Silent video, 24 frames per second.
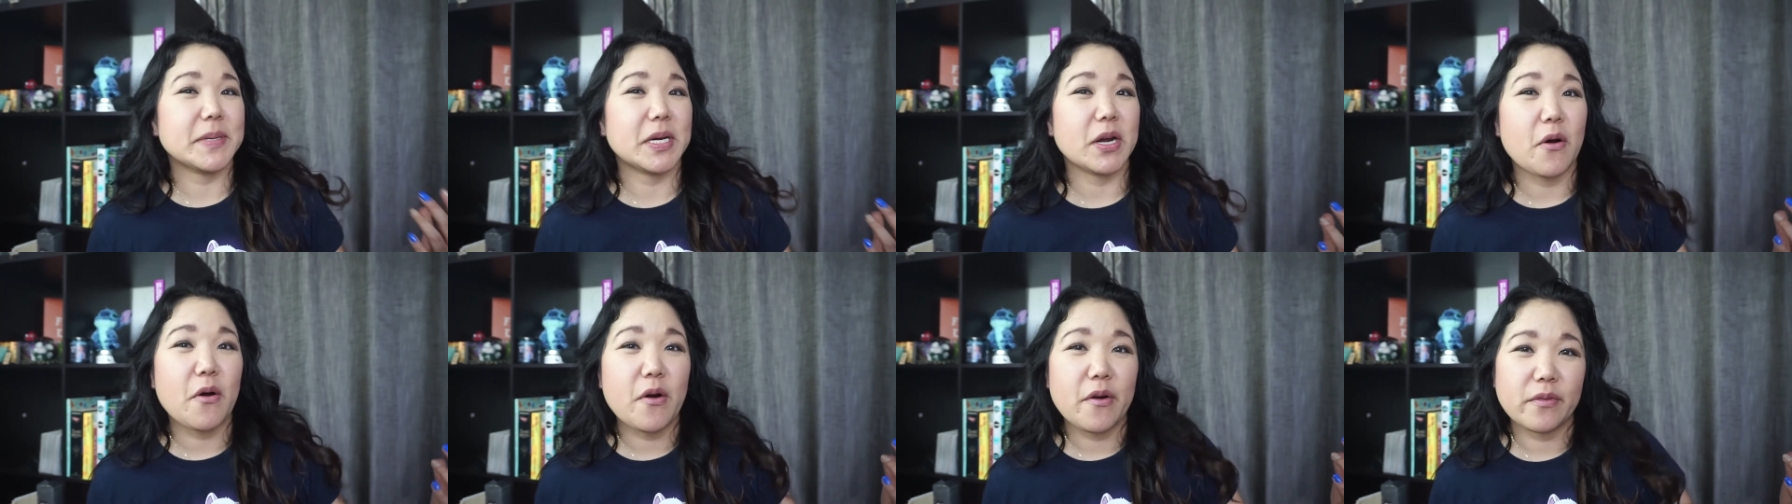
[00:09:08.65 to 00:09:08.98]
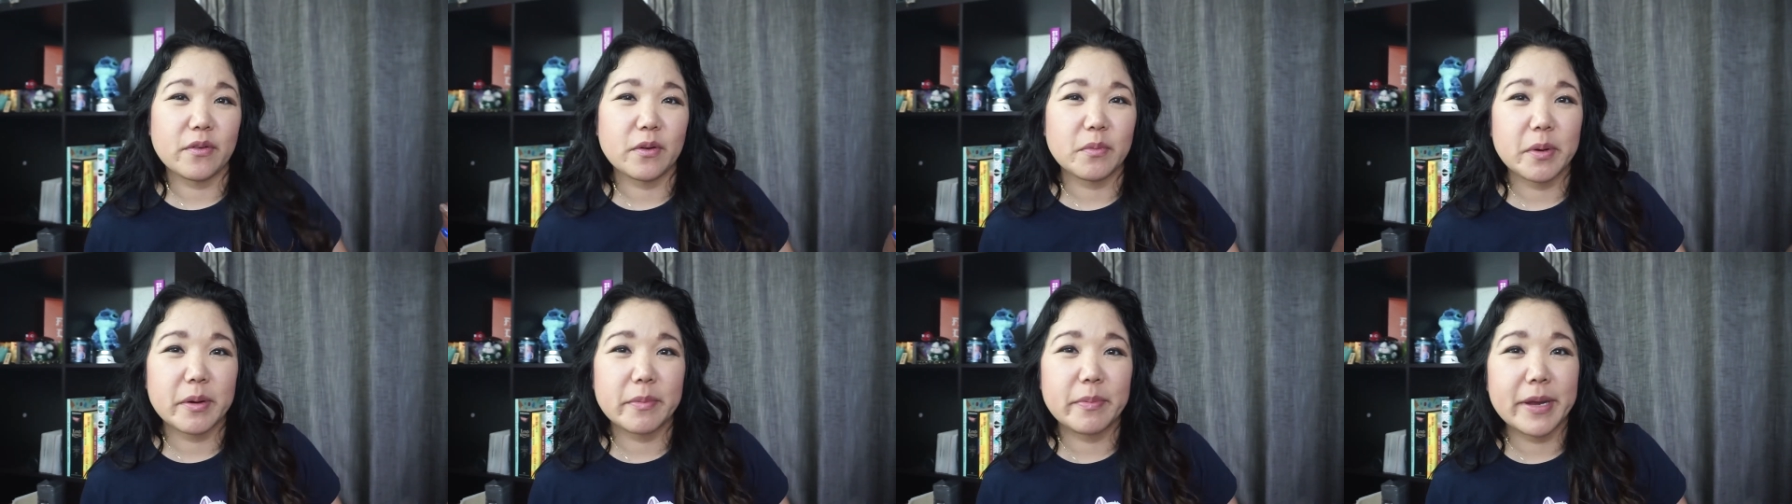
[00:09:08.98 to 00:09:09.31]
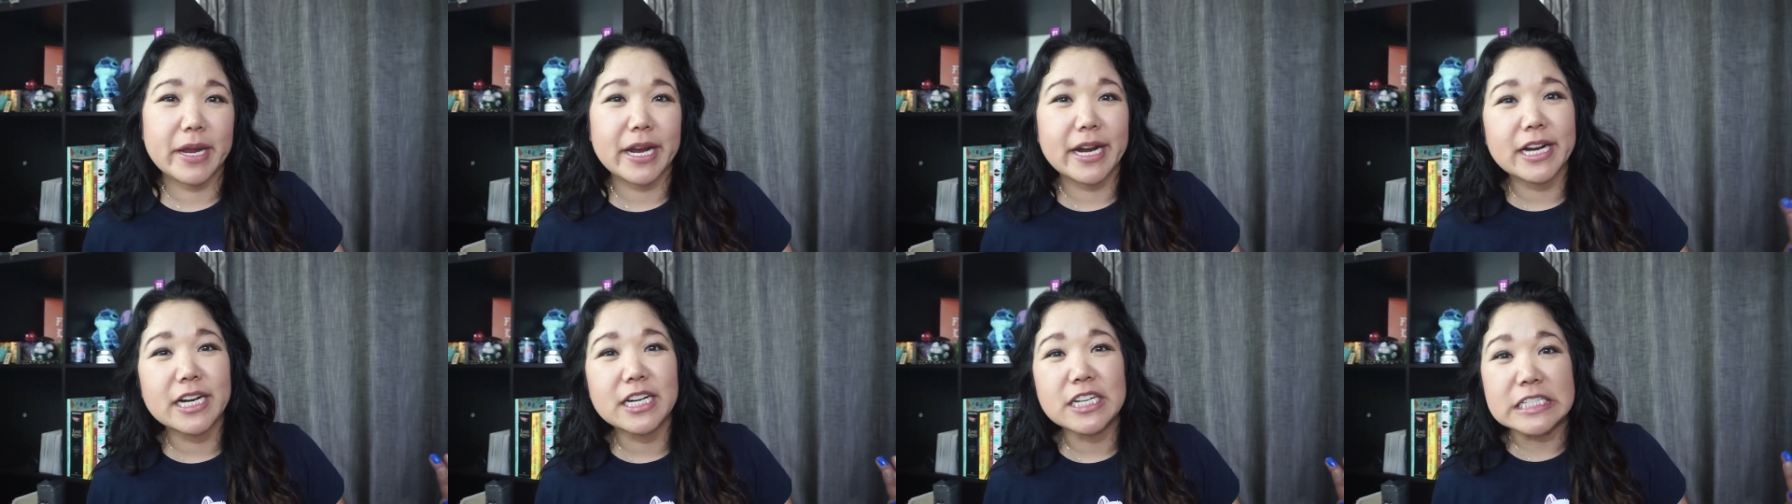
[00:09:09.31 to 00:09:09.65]
an
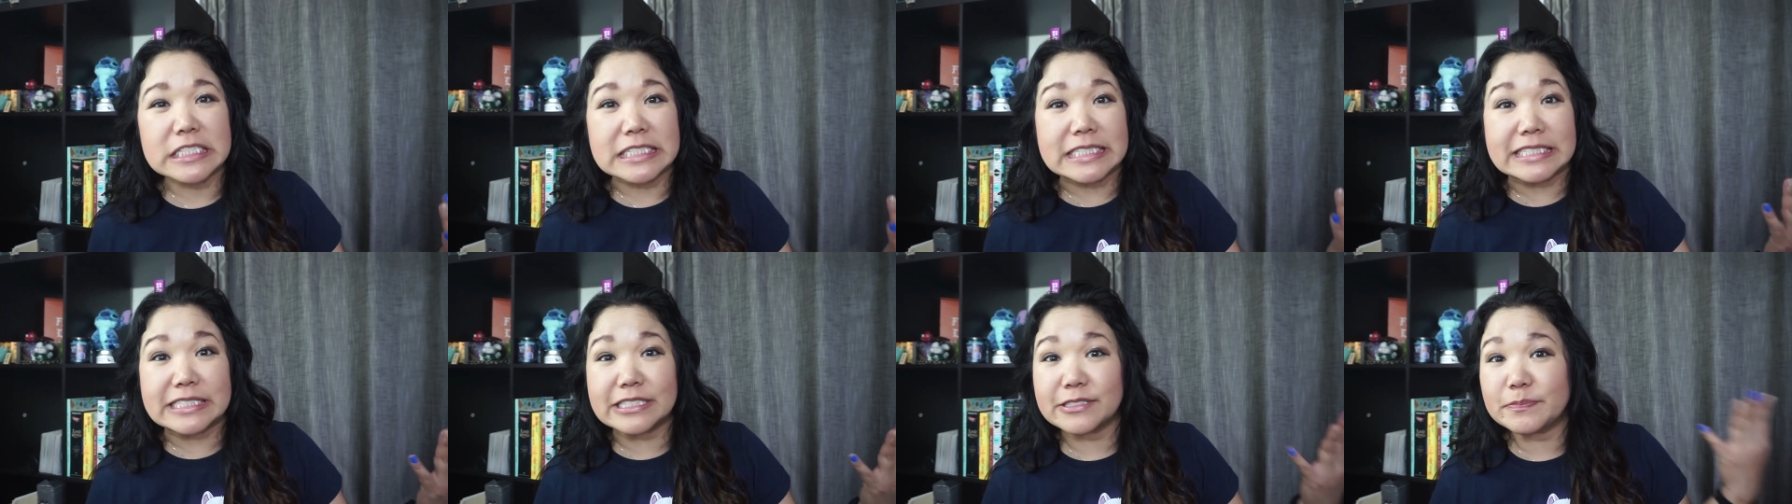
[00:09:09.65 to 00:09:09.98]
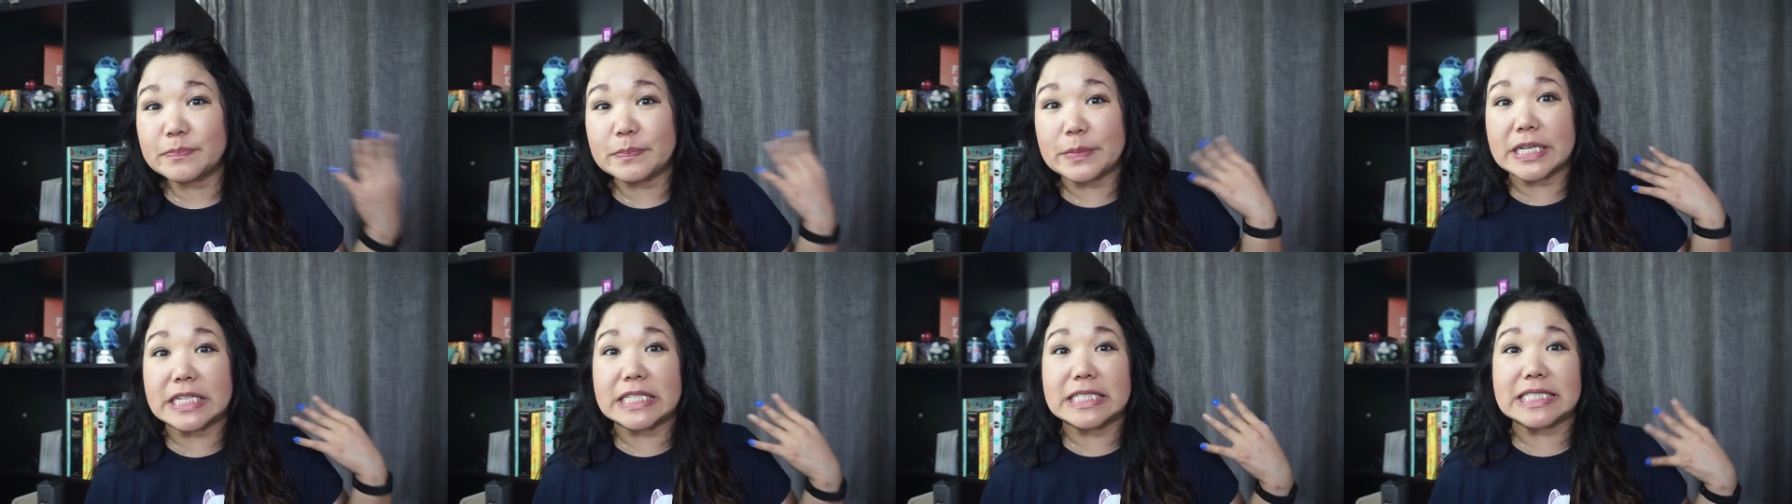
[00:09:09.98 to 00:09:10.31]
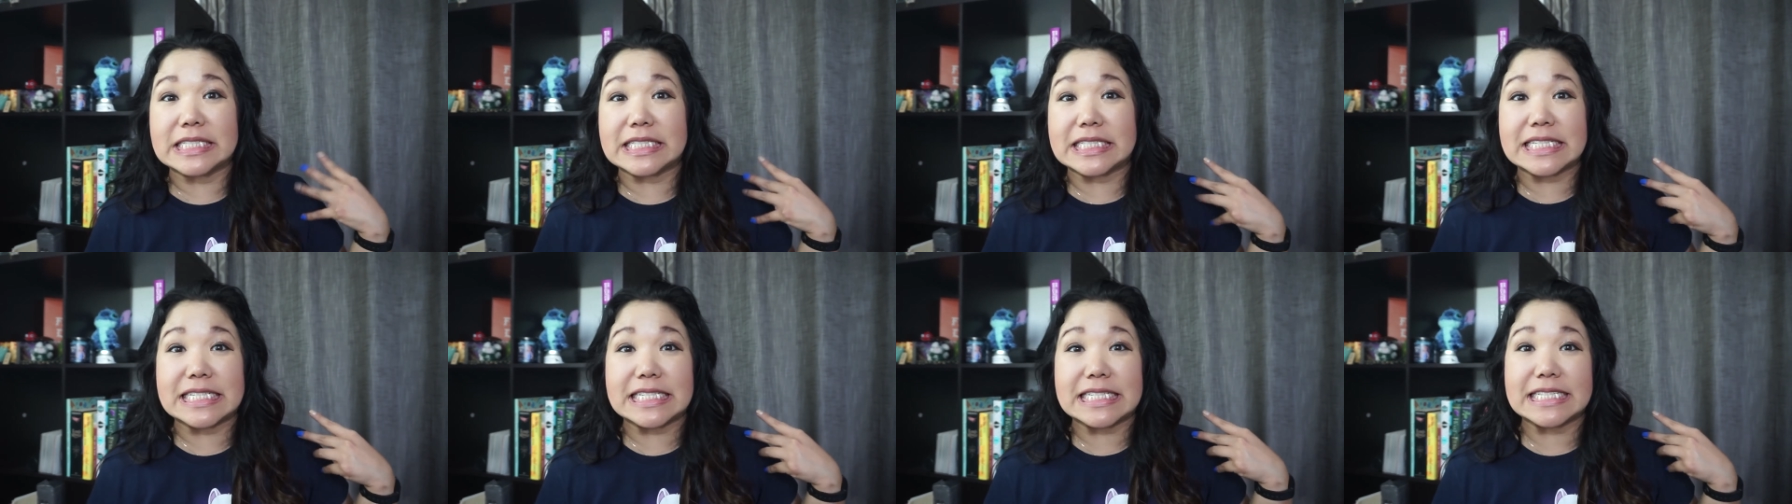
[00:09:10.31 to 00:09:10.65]
over-prepared
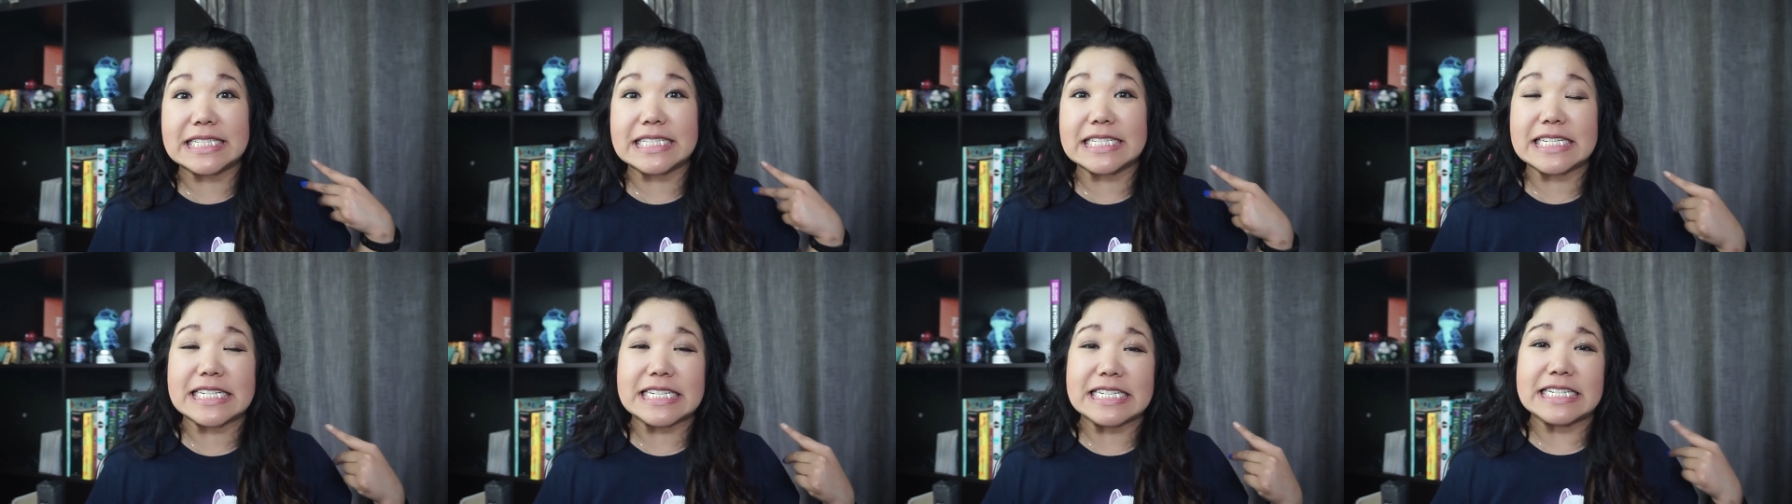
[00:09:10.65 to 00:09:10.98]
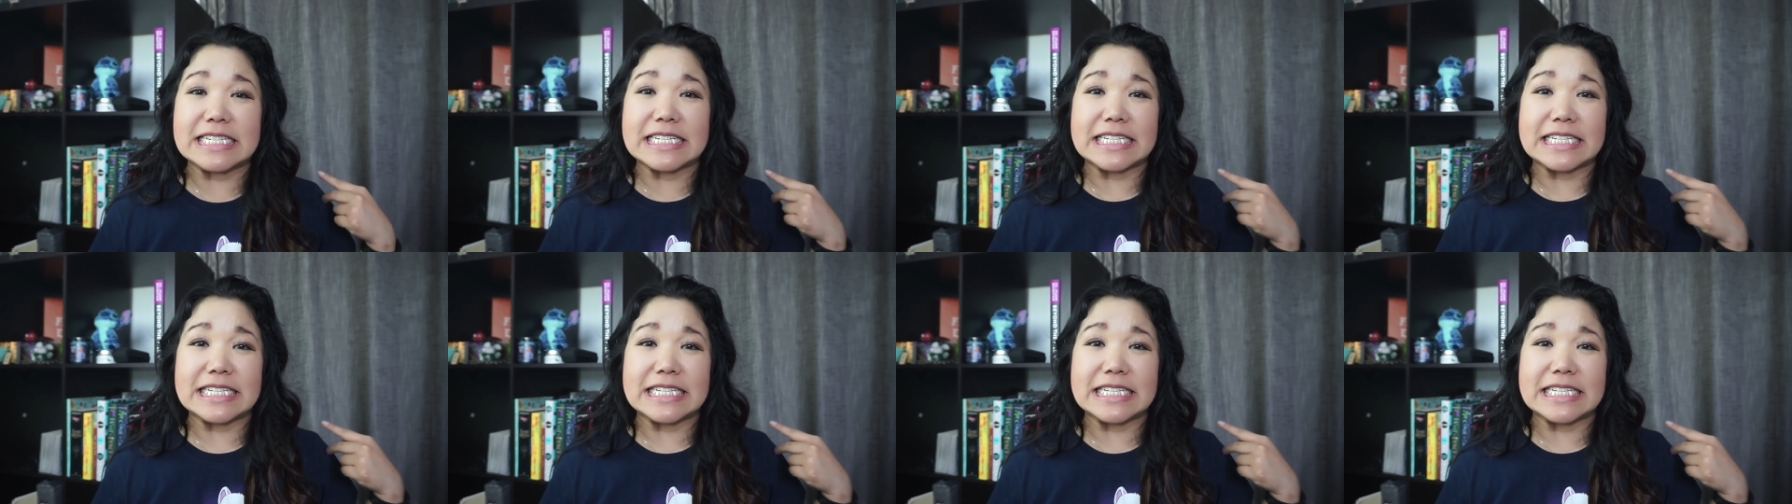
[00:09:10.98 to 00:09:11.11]
person